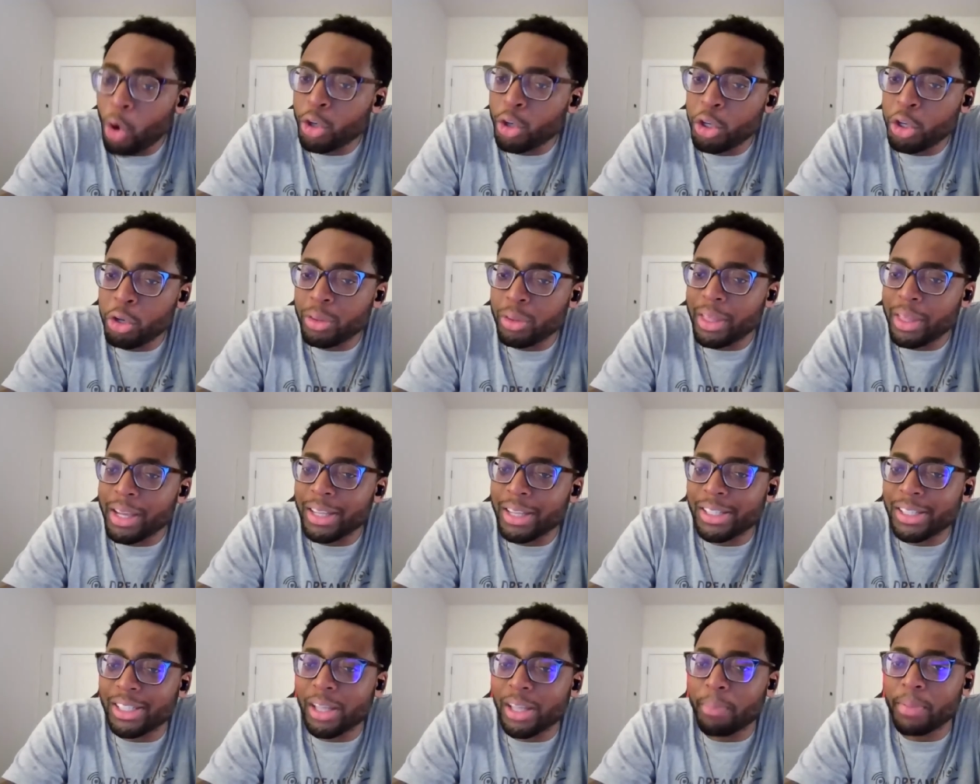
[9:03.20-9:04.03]
Or do you
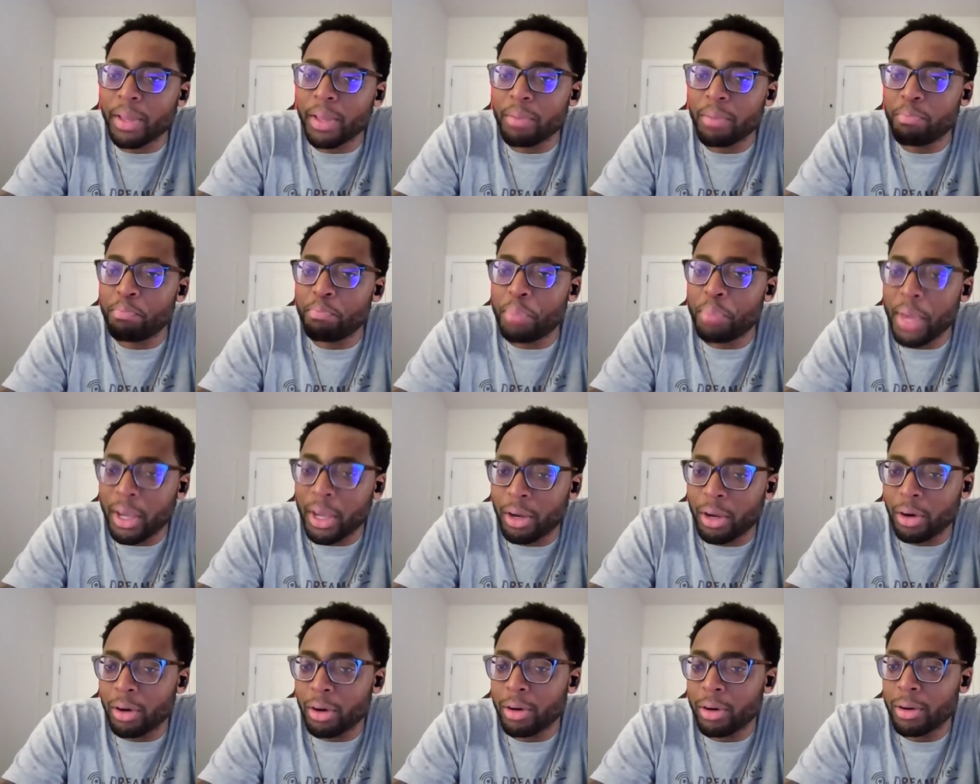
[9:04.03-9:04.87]
think it's something
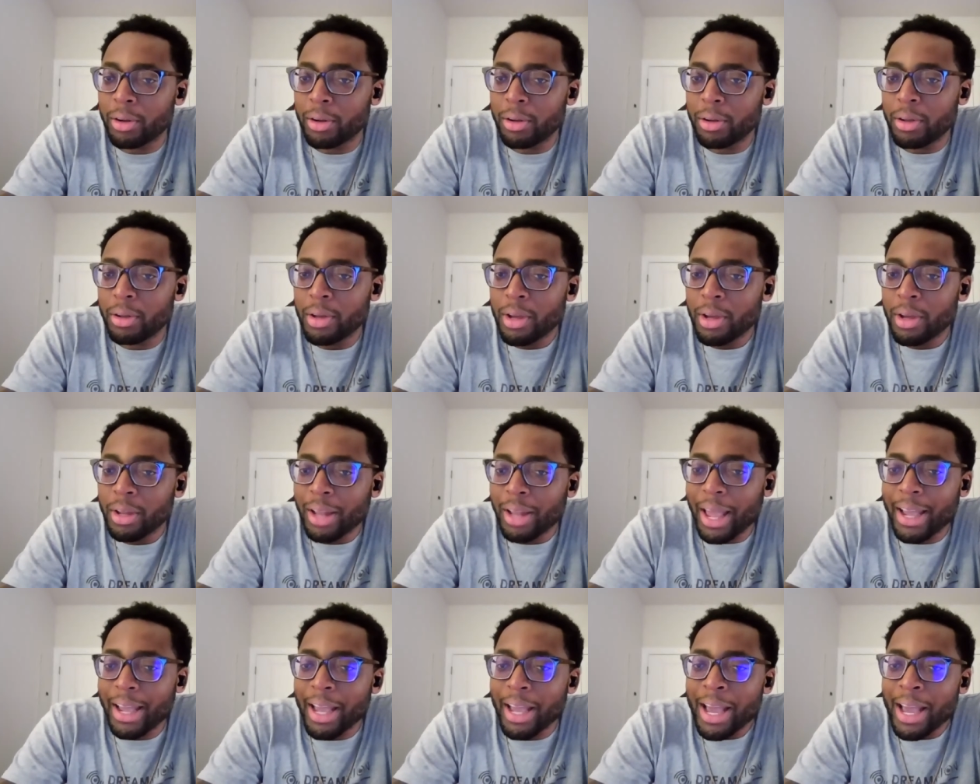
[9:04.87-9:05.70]
bigger?
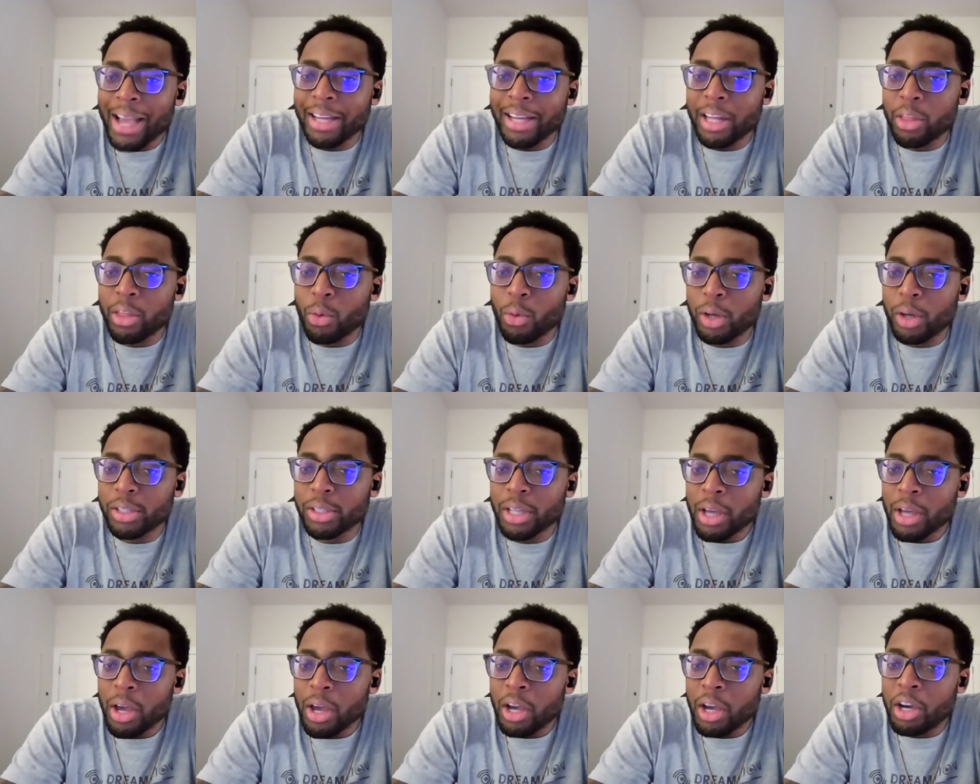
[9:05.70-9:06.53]
Like, in other
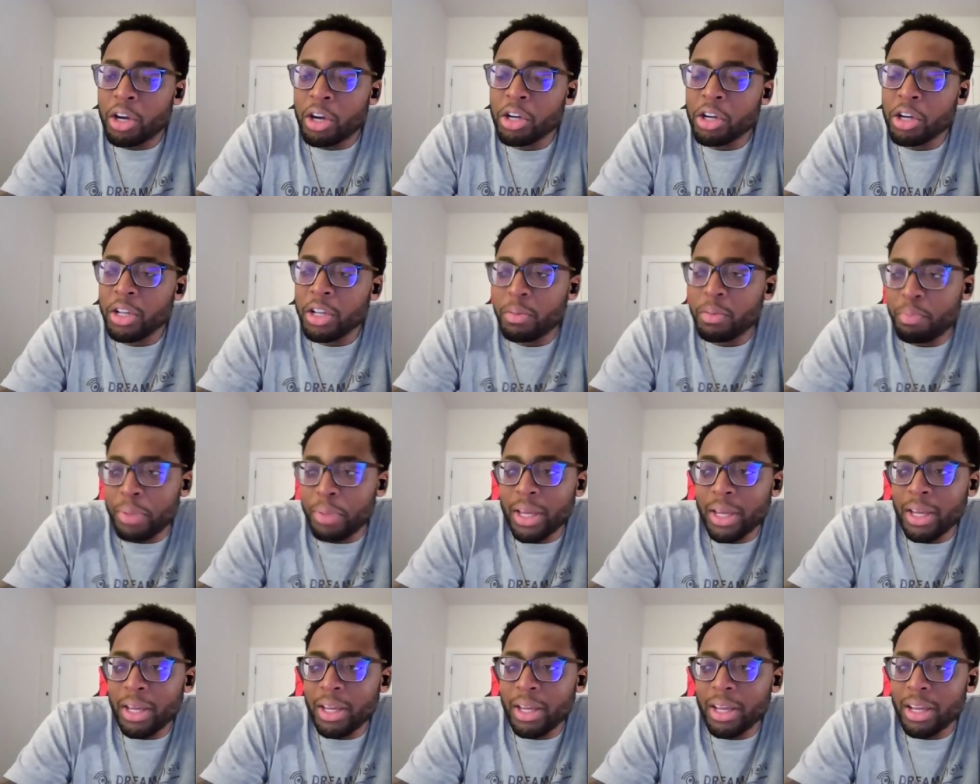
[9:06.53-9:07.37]
words, could it
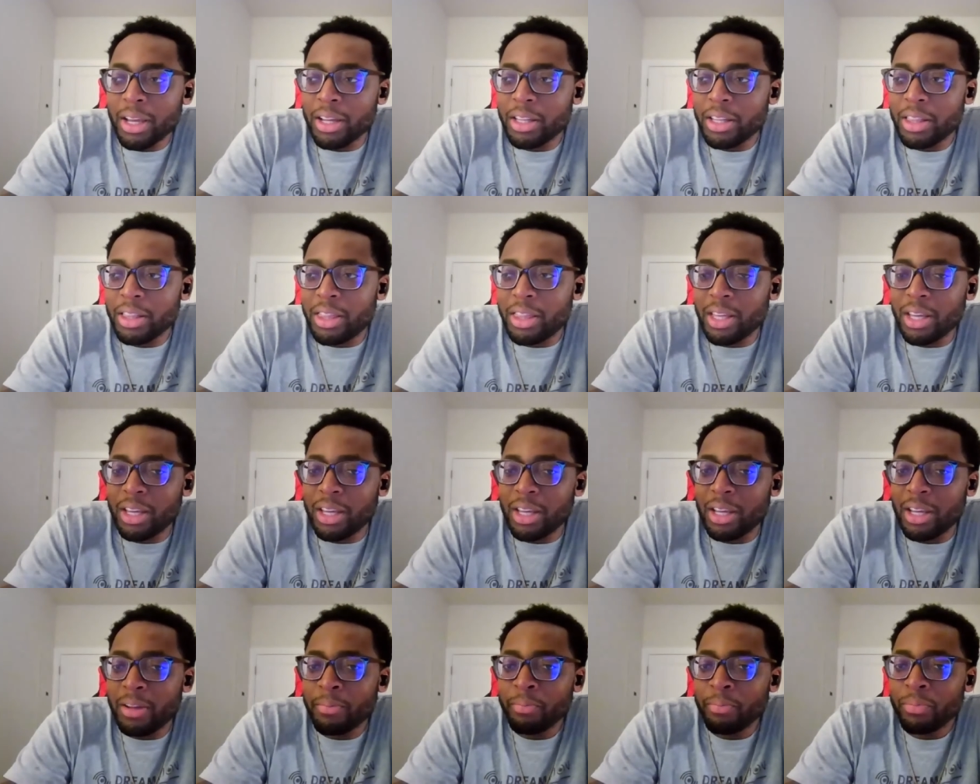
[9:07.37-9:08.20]
be
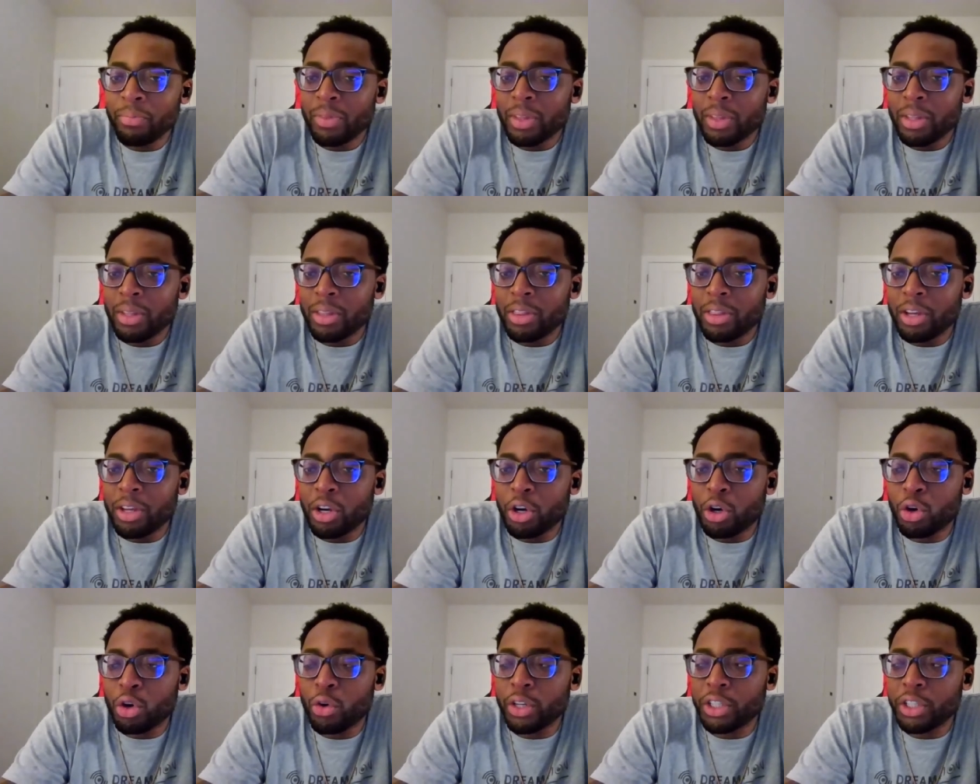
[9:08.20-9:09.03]
the
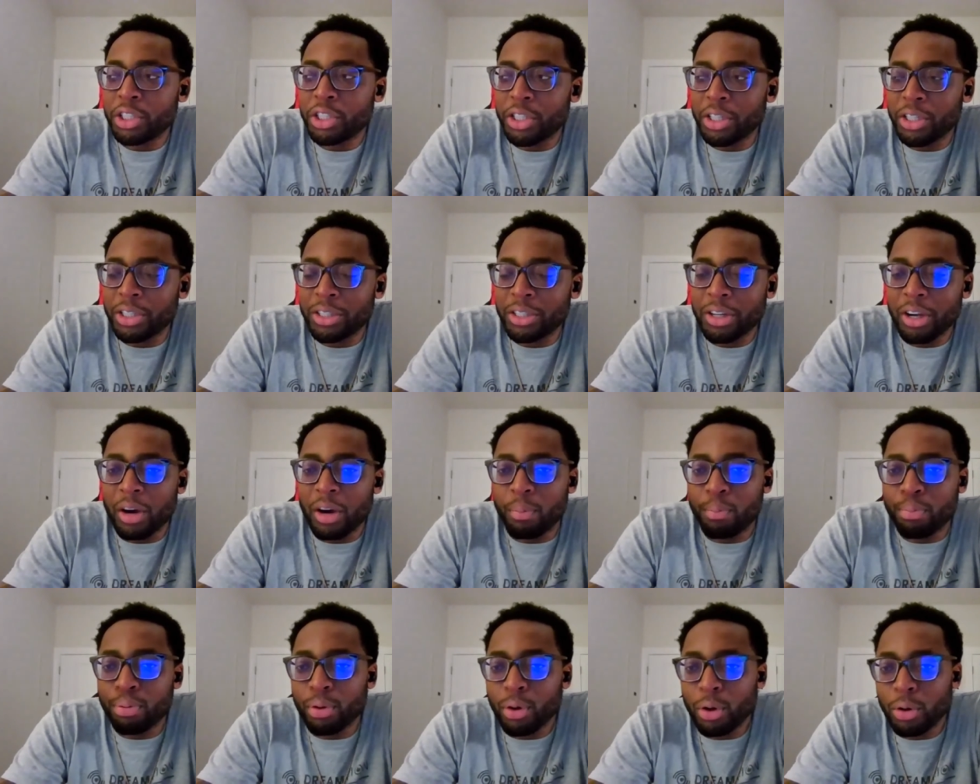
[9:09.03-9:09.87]
Christian
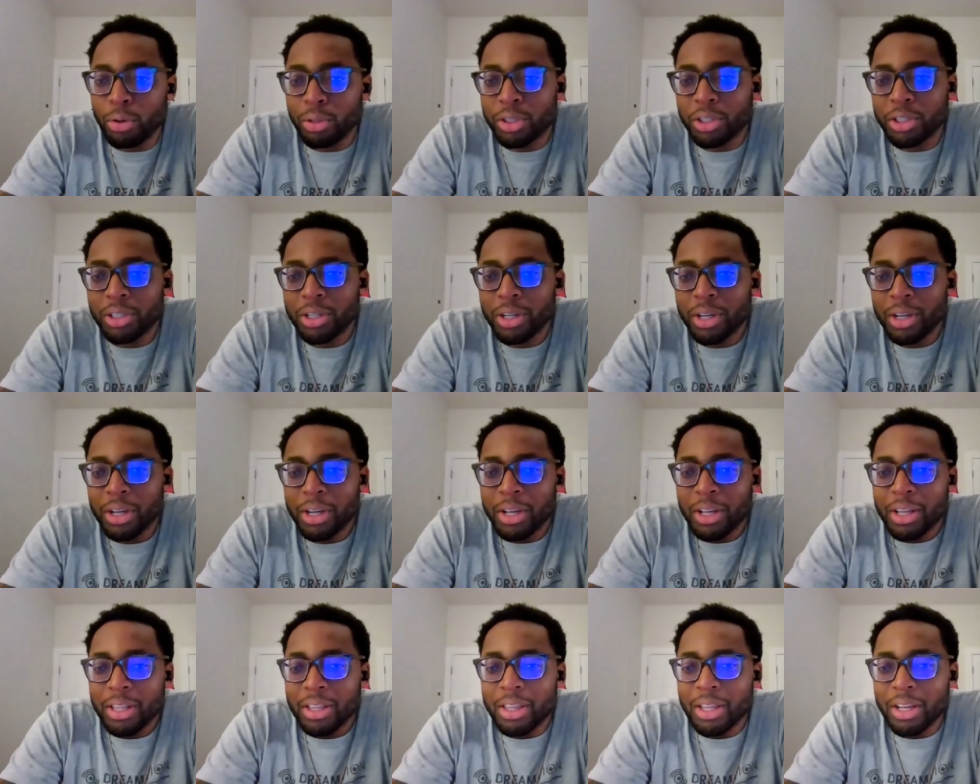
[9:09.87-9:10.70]
approach,
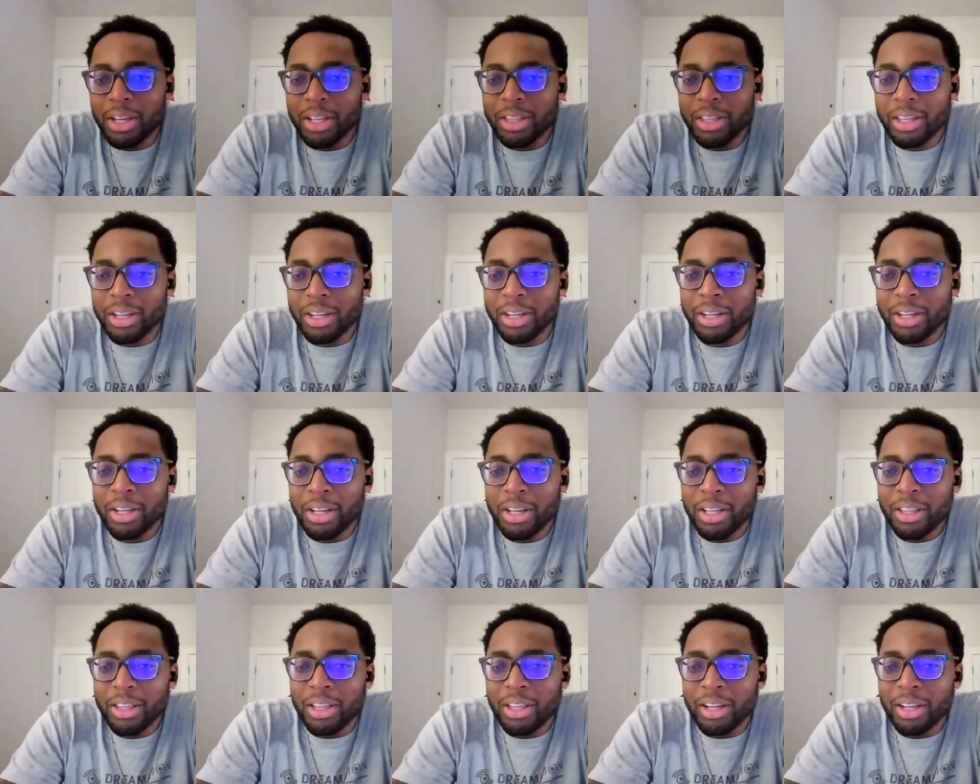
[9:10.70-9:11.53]
the
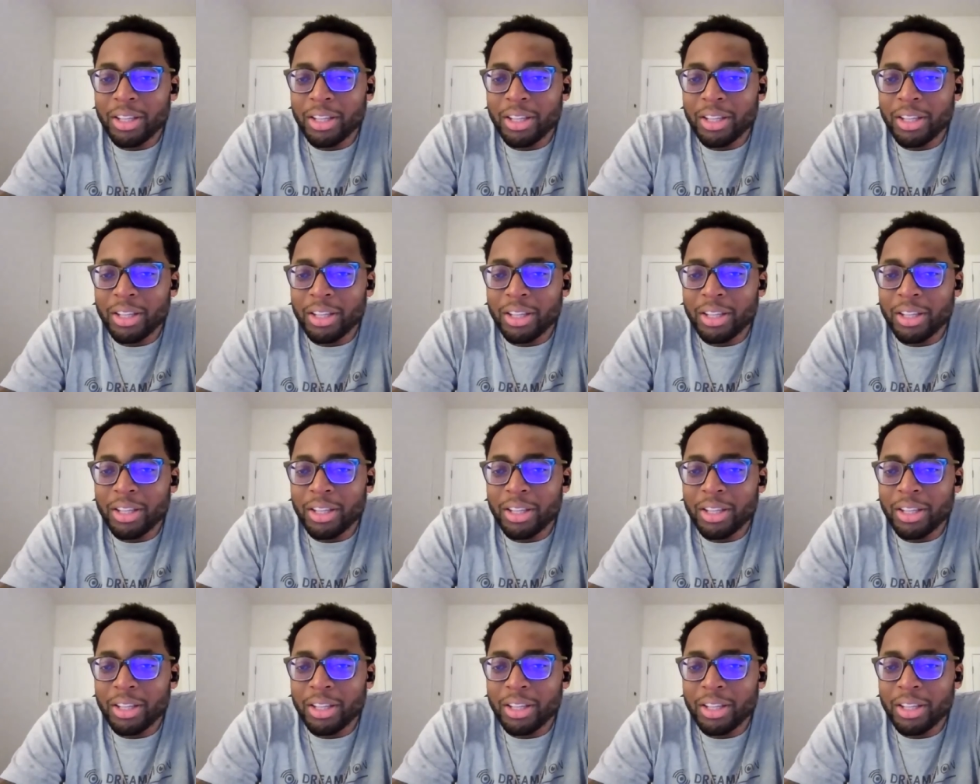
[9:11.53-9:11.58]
